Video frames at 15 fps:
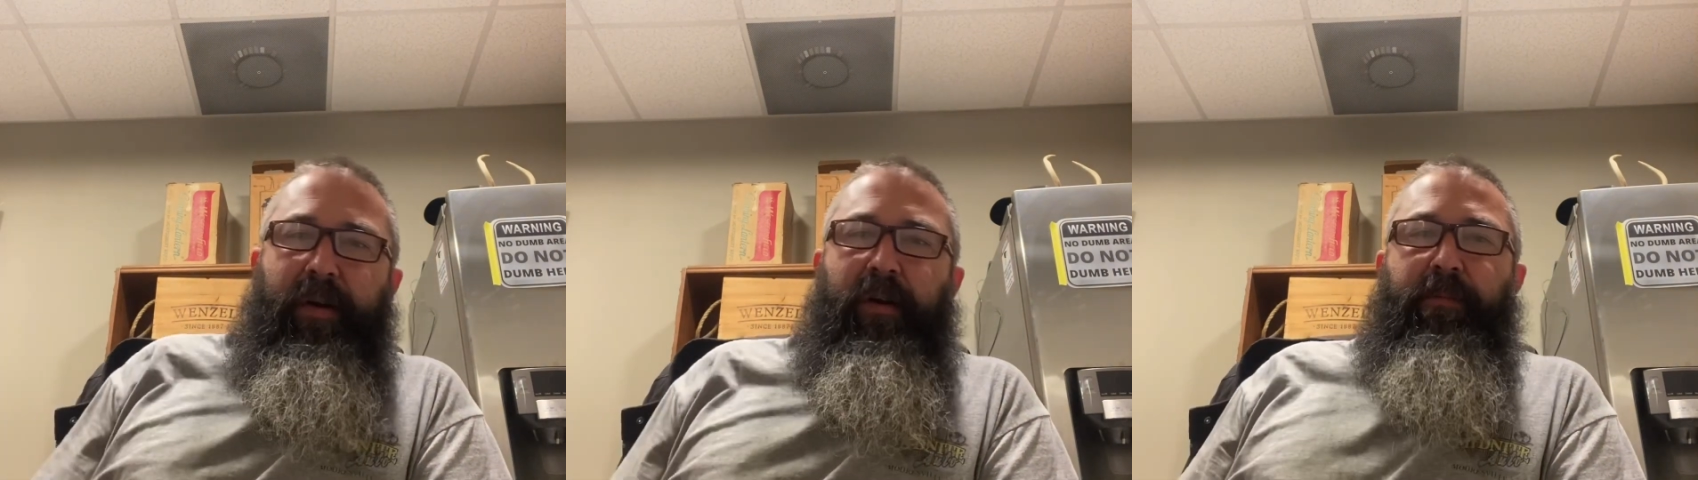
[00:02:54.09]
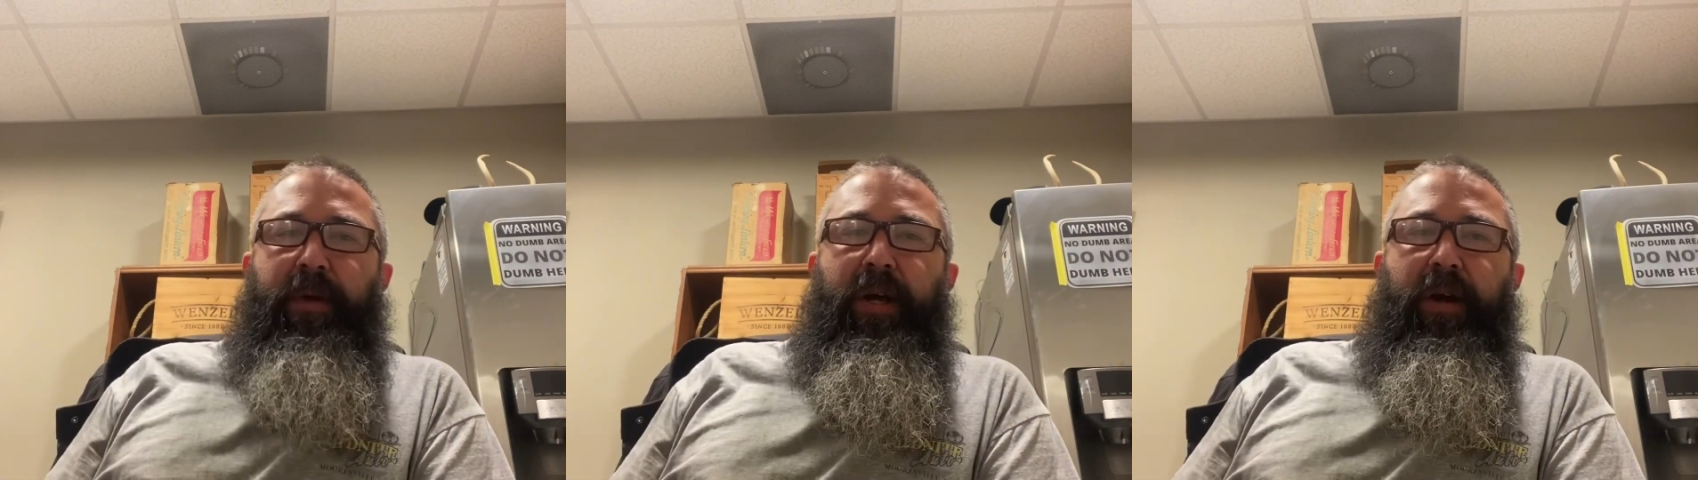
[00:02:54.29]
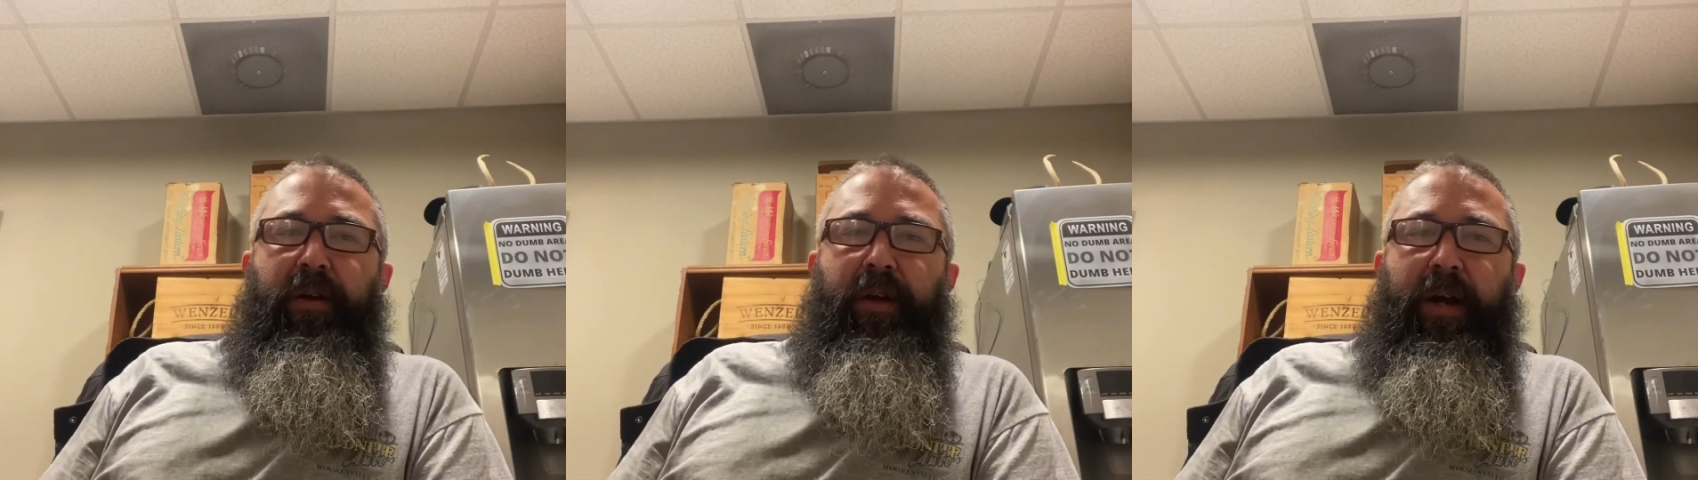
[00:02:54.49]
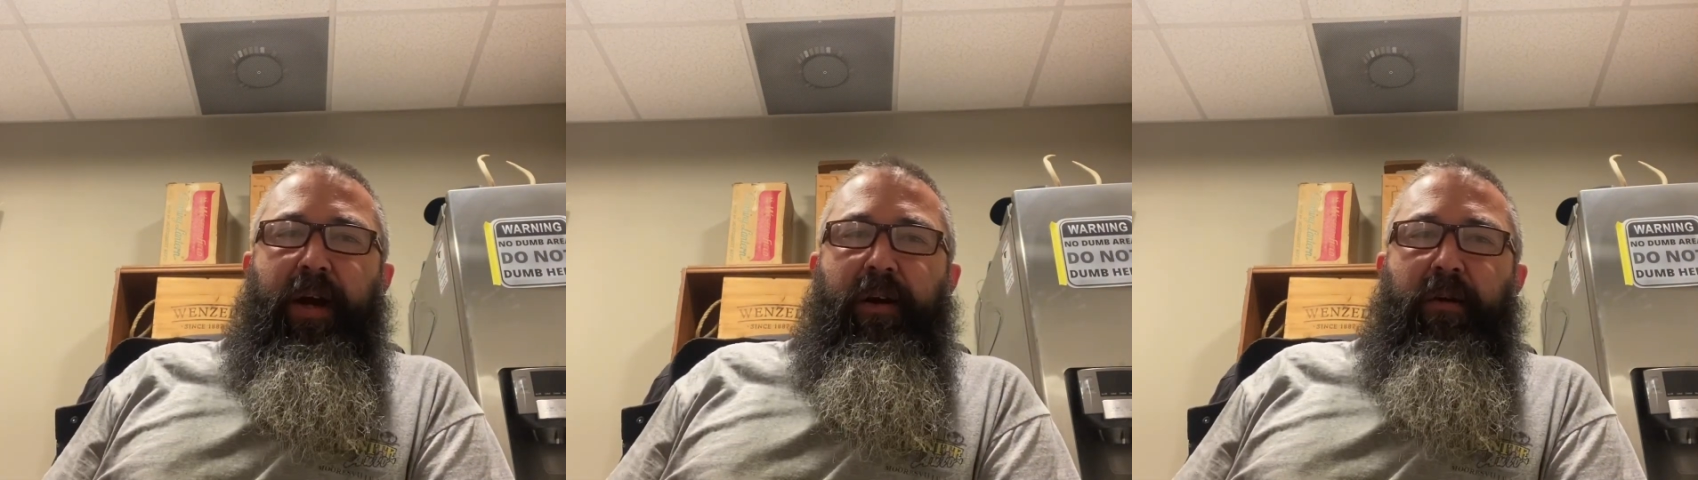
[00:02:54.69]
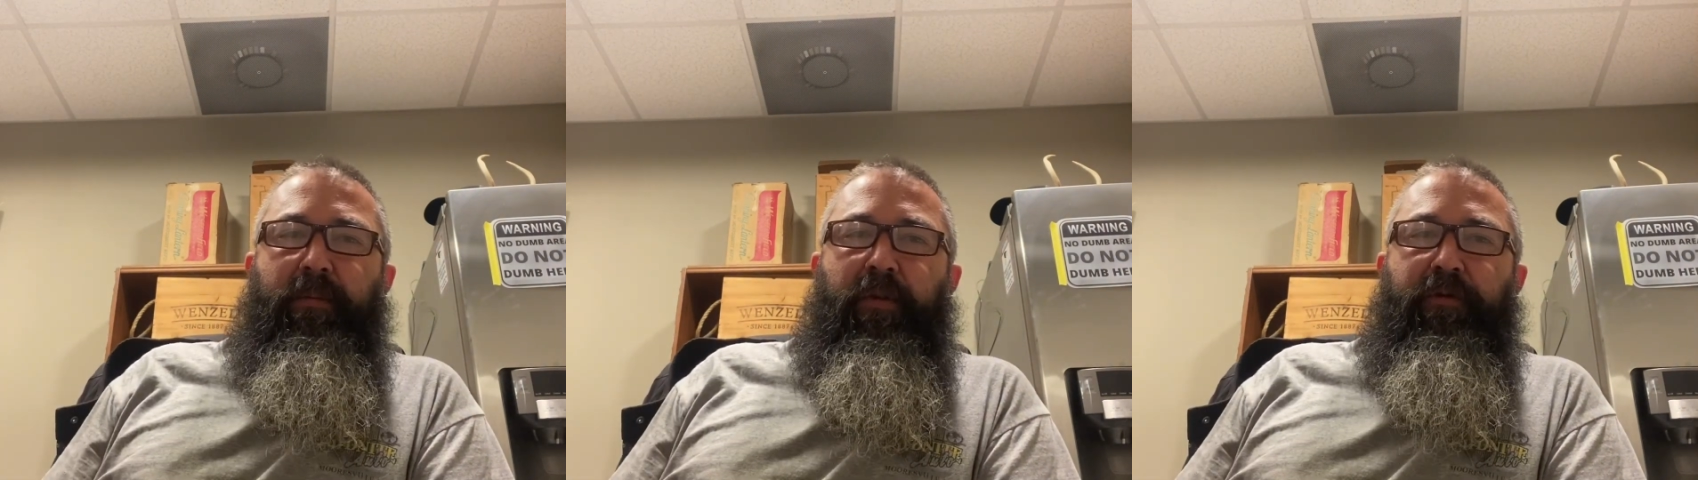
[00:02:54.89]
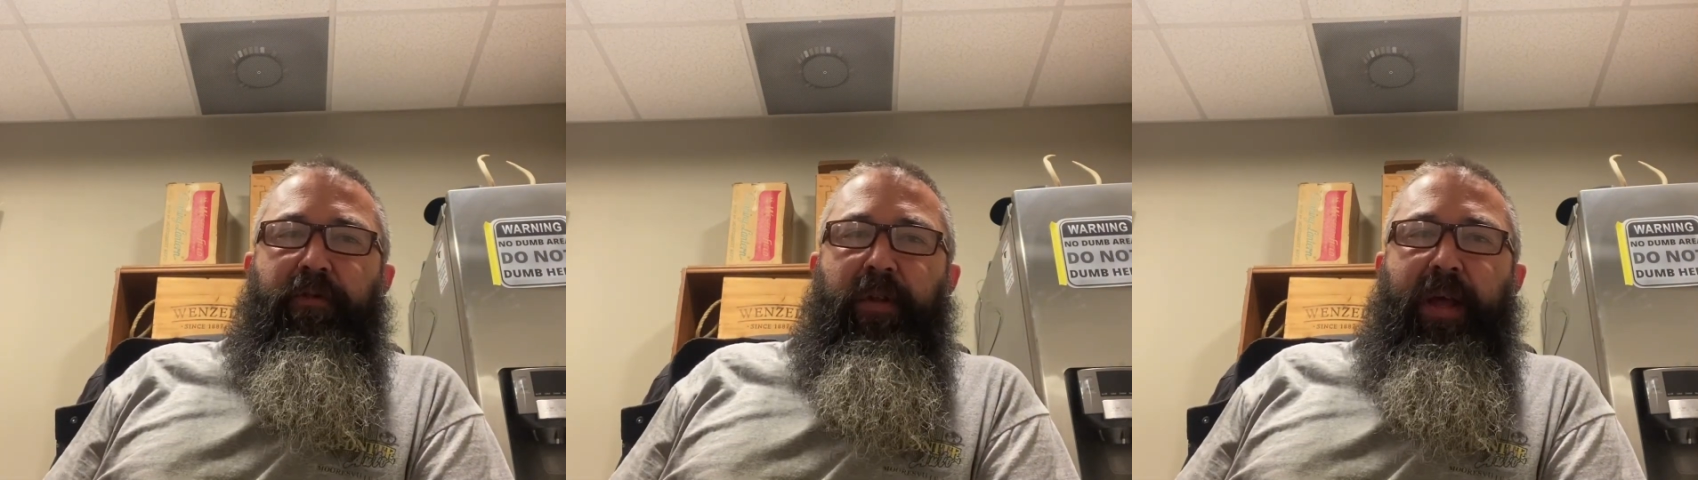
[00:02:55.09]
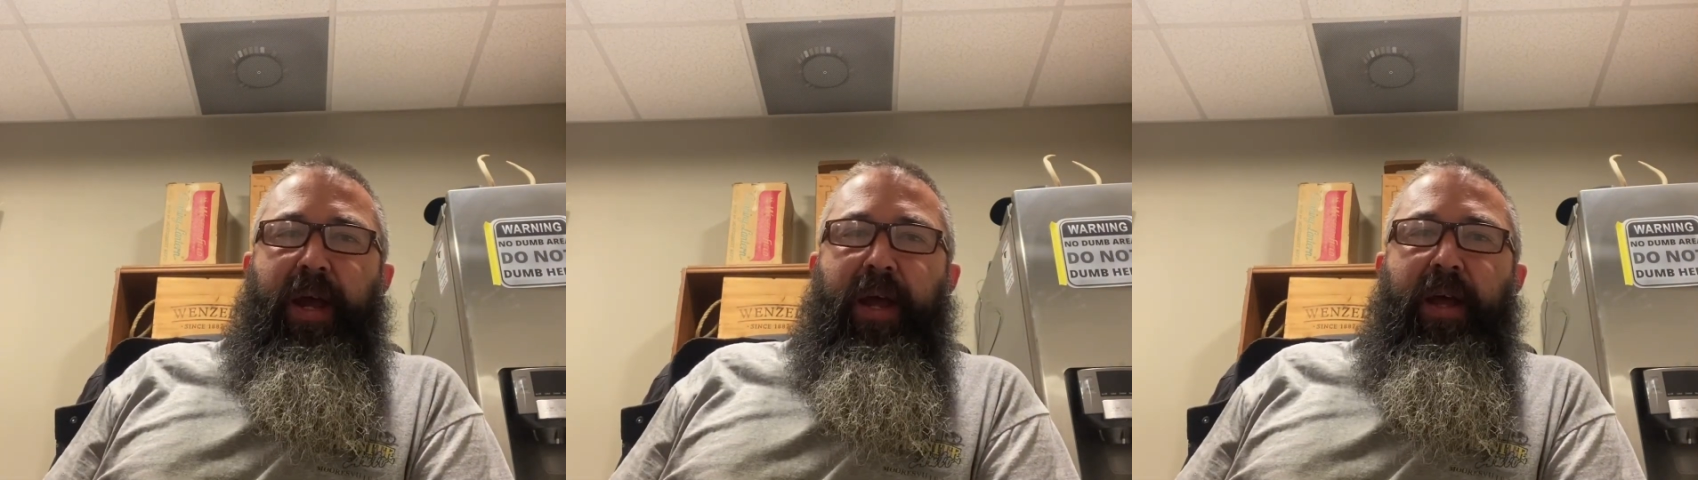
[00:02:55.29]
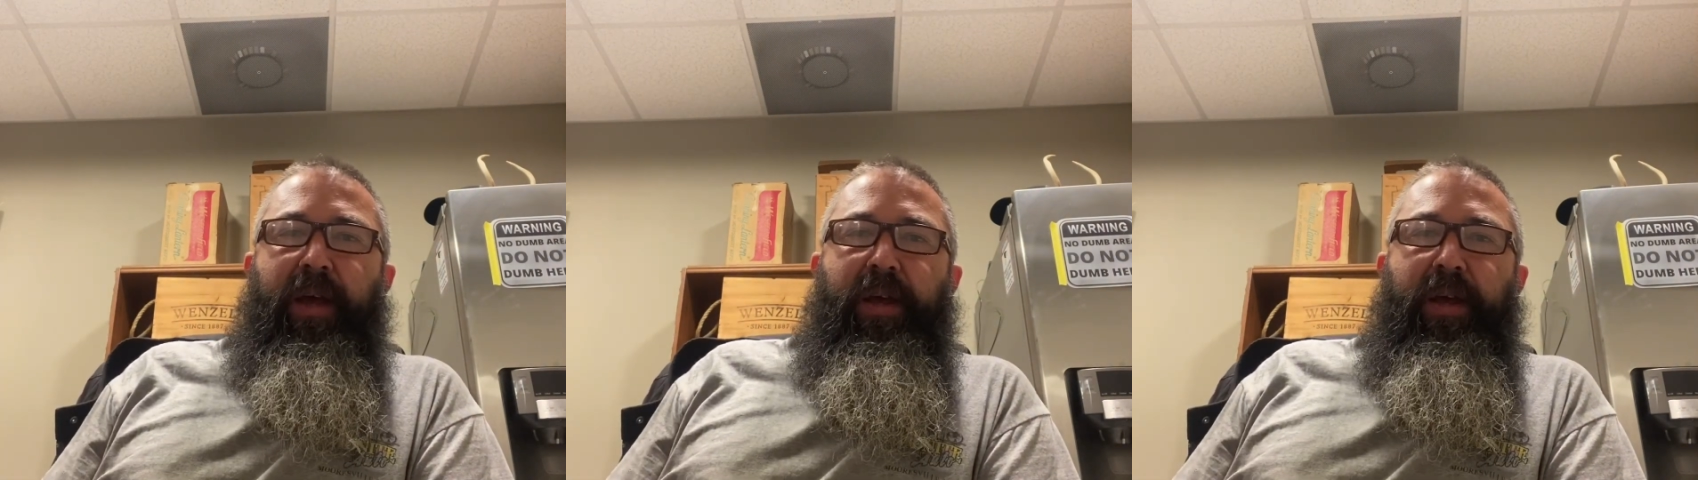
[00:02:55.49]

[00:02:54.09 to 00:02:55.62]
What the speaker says: to be held accountable for that.